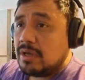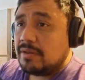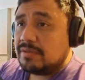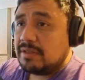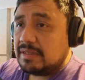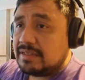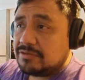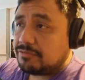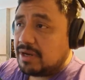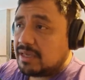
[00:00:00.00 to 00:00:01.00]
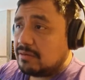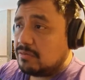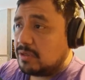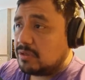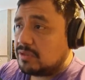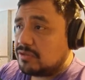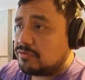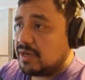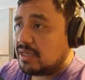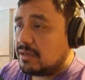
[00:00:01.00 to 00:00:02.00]
delete the rig. We don't need
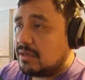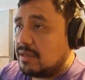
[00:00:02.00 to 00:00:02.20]
rig.